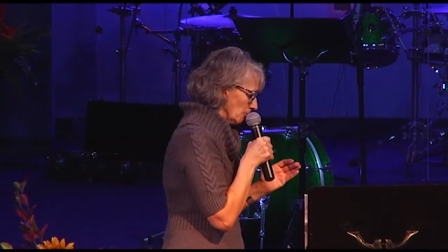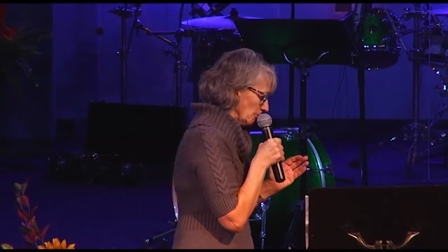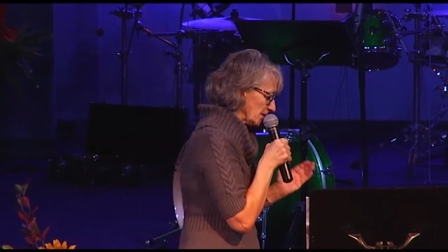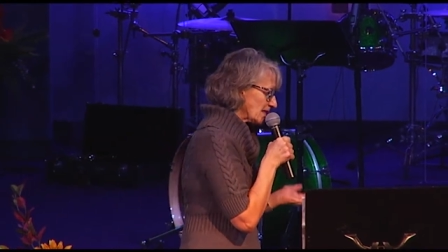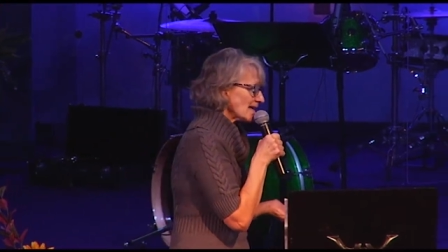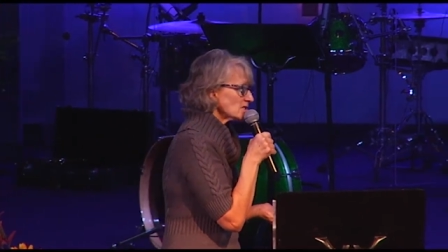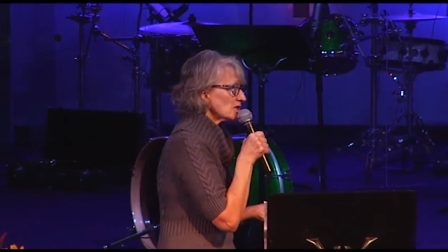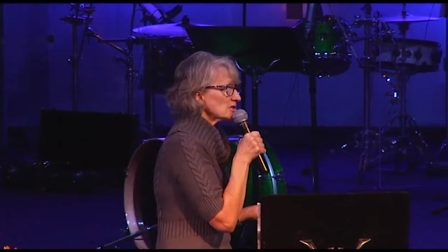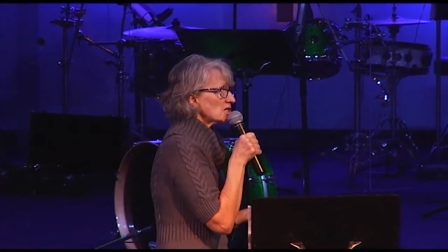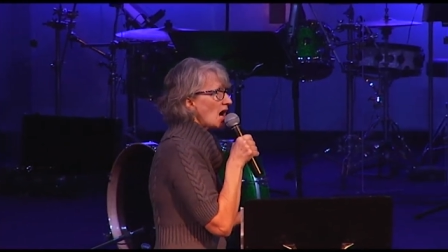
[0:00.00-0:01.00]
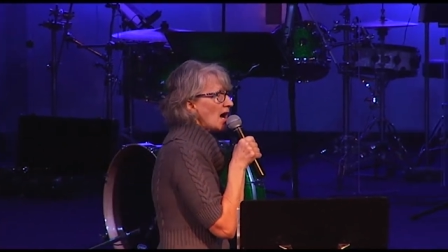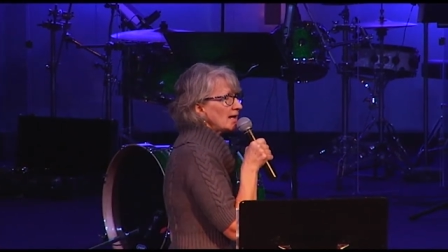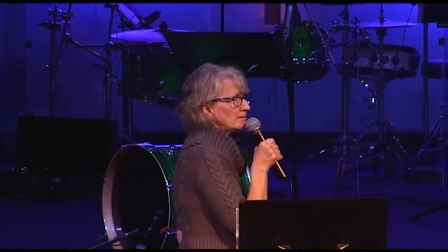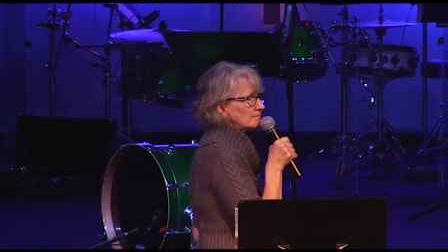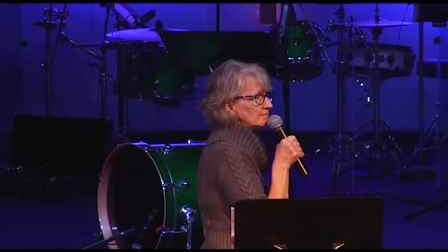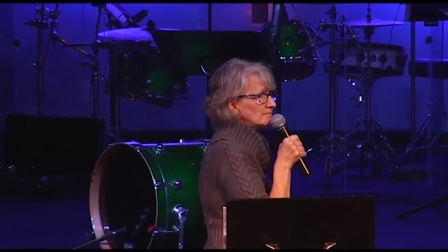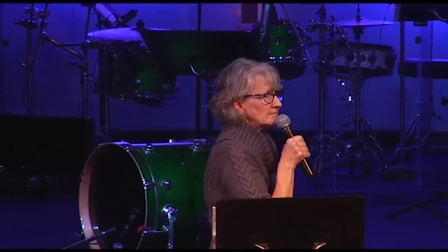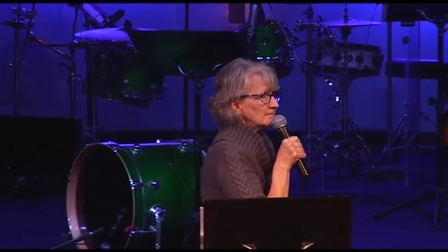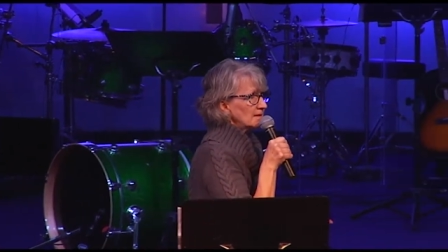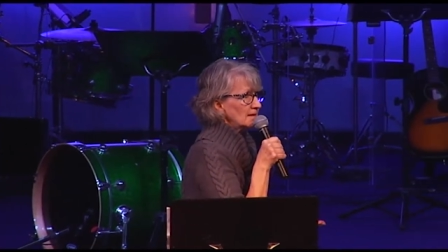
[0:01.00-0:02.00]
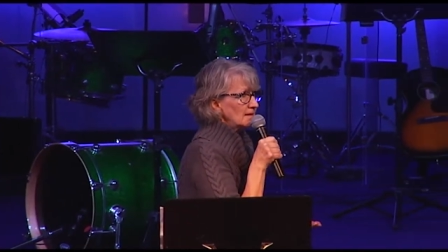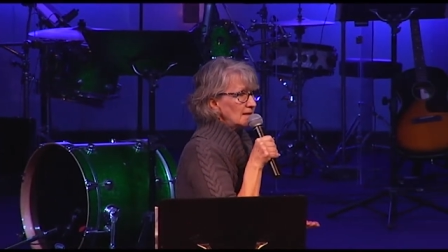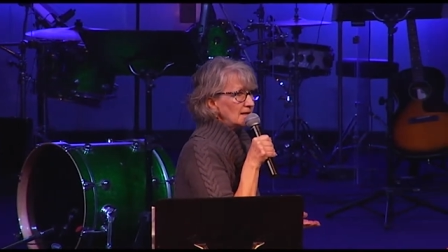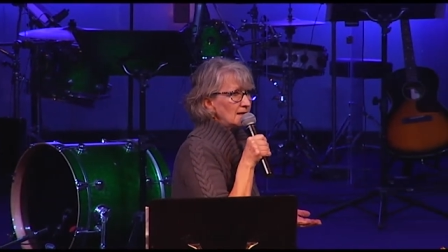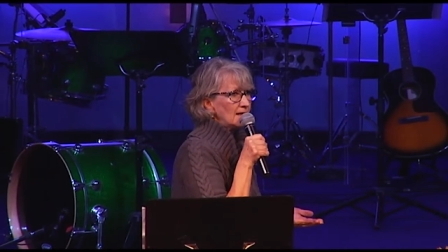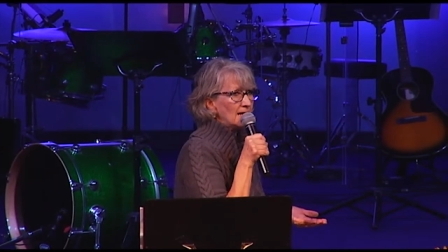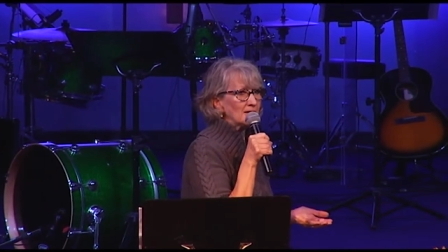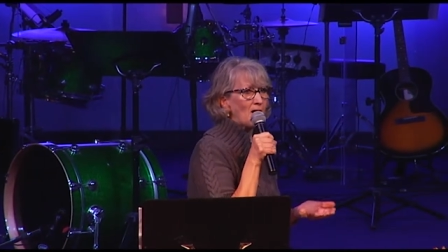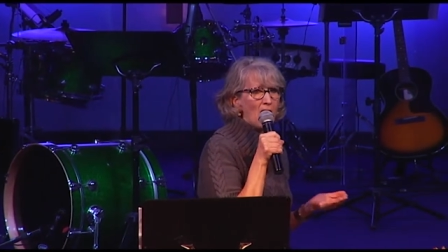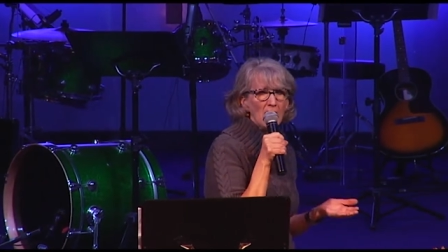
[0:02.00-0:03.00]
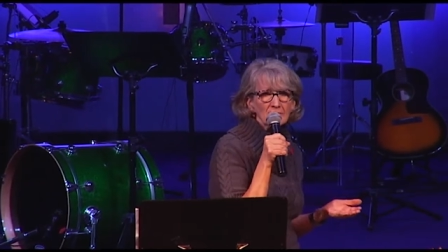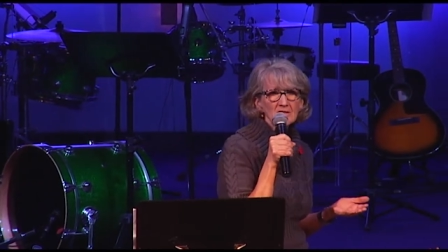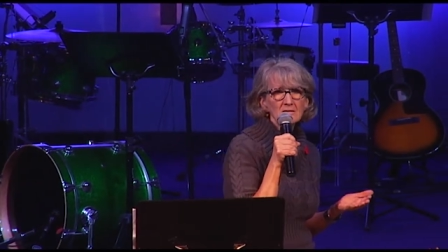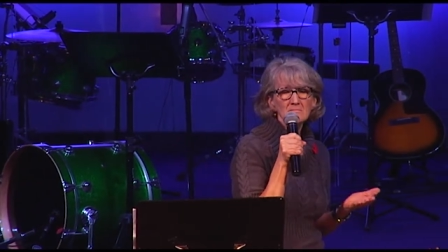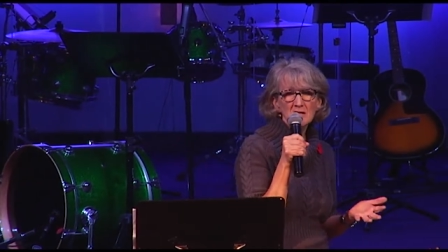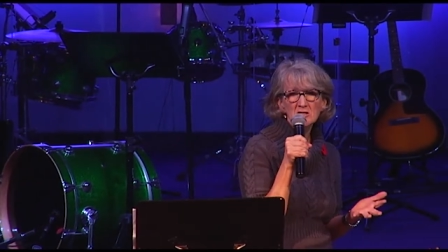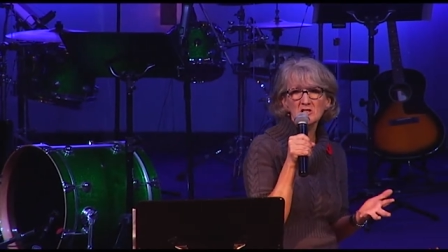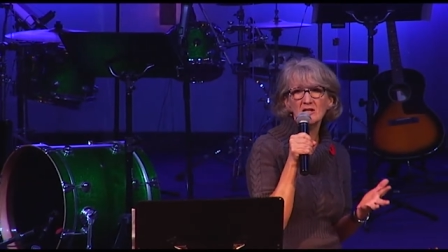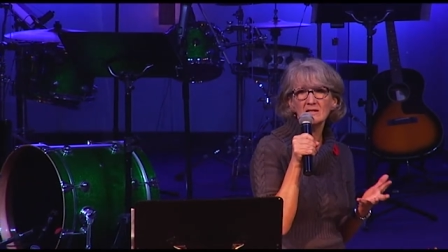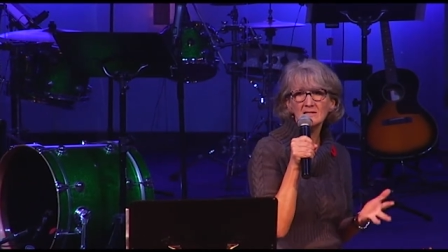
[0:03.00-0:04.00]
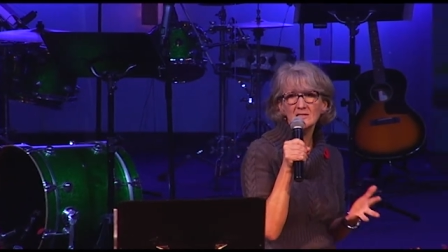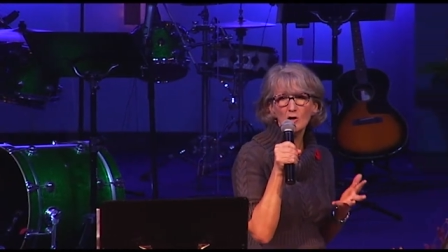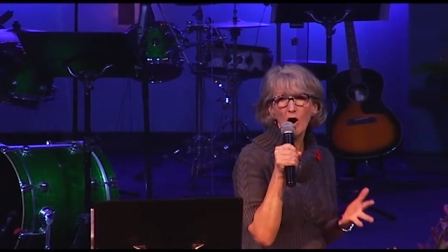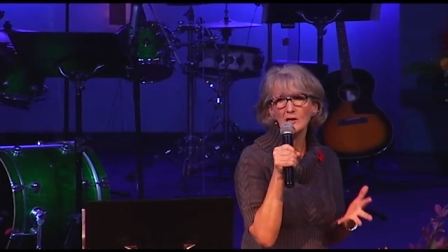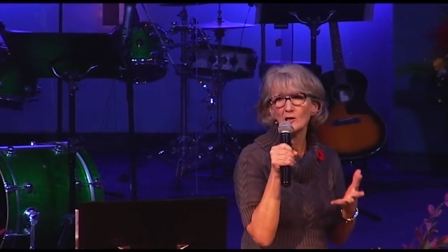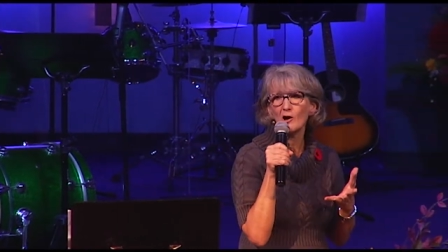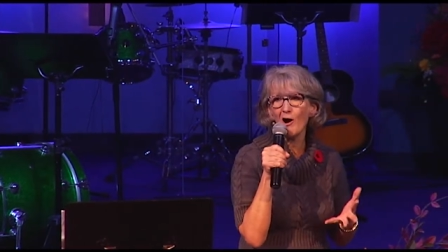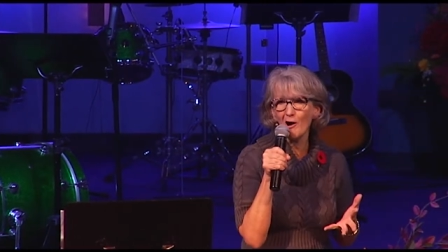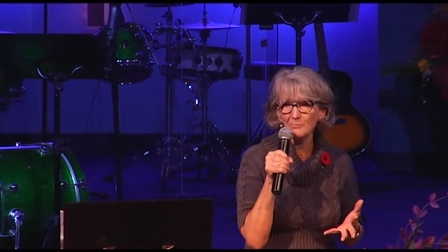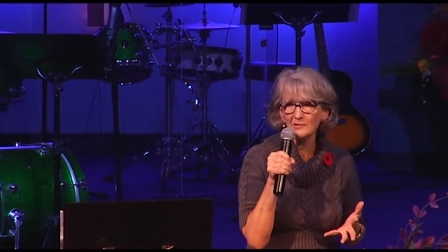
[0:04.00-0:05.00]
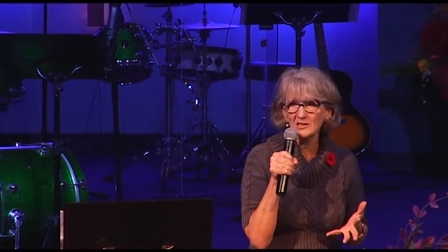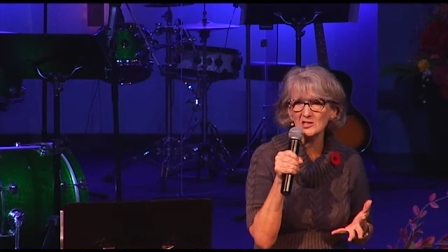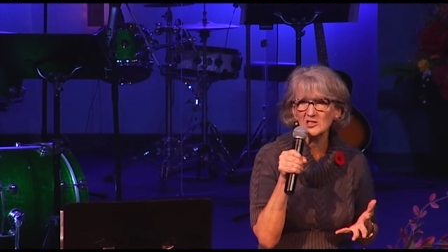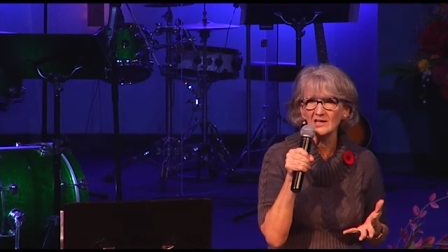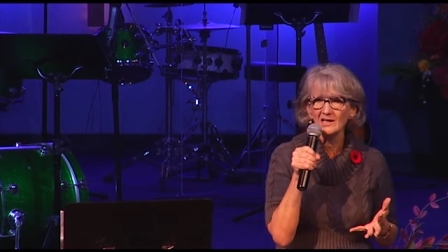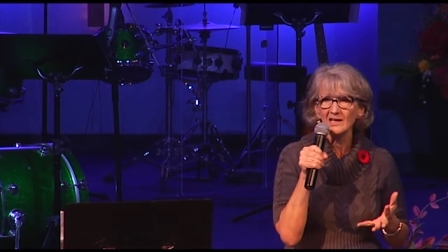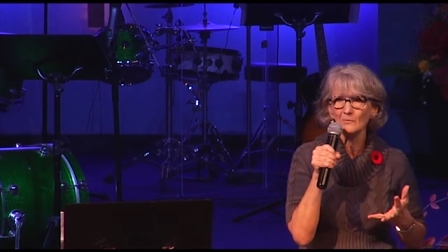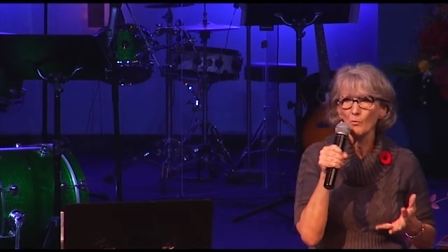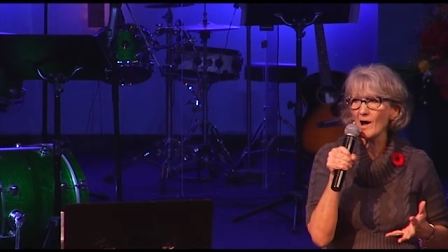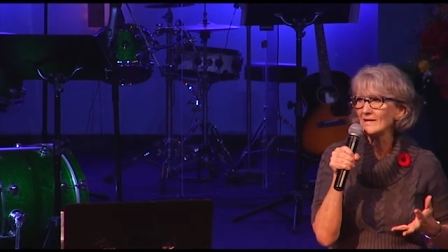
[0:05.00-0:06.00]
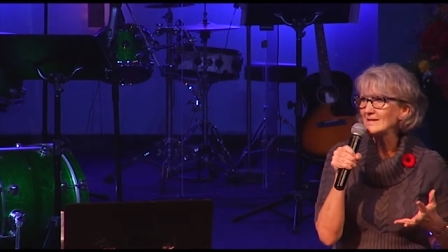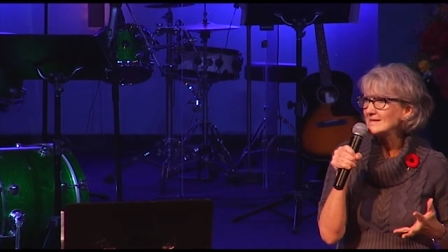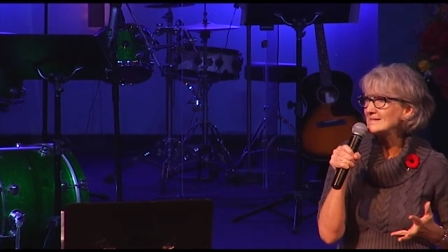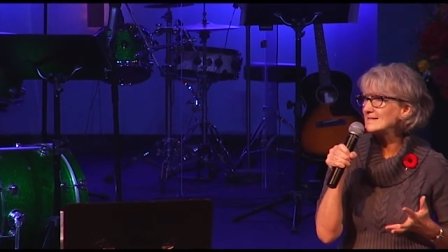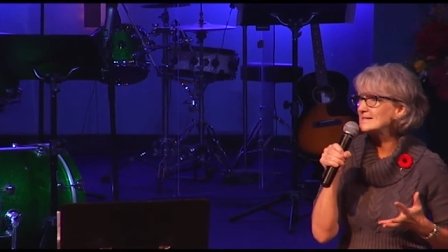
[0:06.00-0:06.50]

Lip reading: But that took time. And often mission is not accomplished in one easy